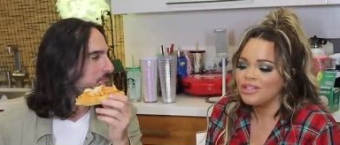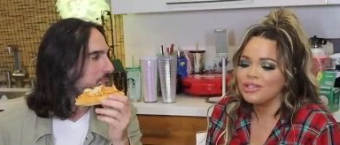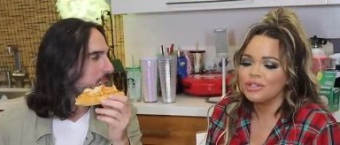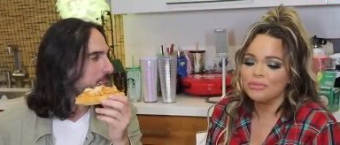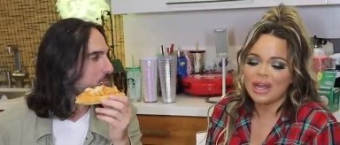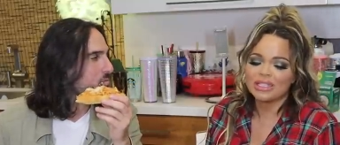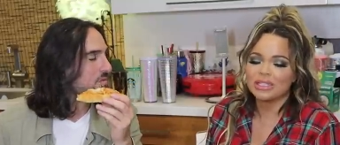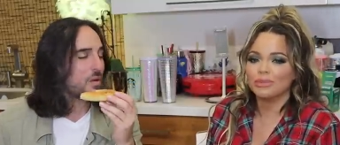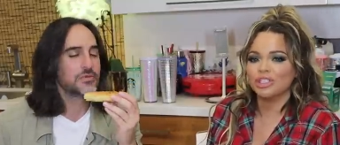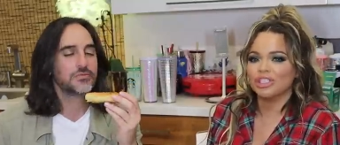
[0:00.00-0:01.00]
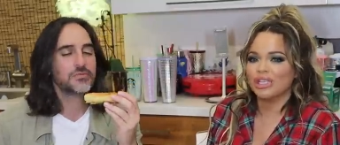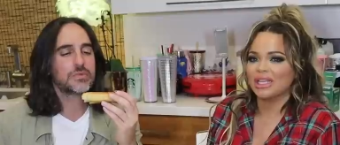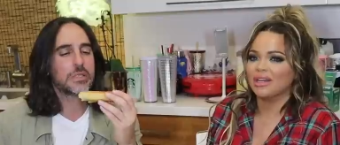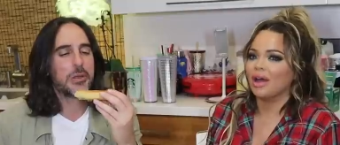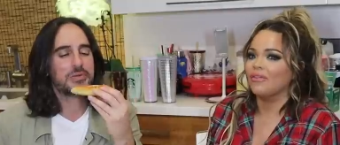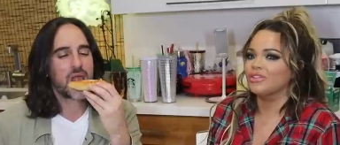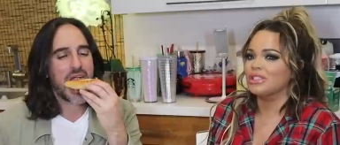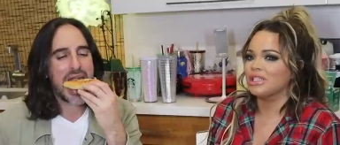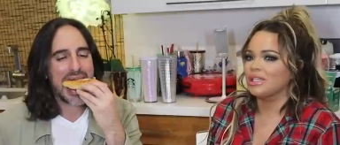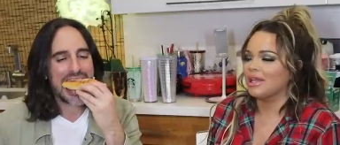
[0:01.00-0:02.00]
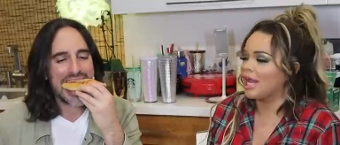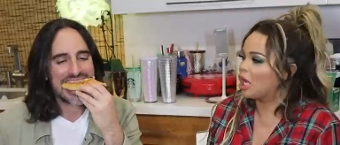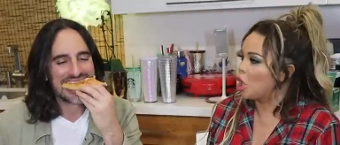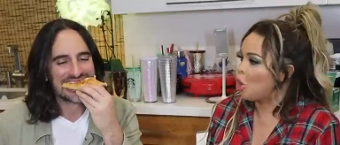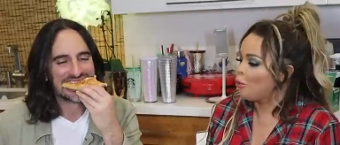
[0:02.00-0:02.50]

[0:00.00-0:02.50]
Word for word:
Speaker 1: So the box is more just like a novelty, like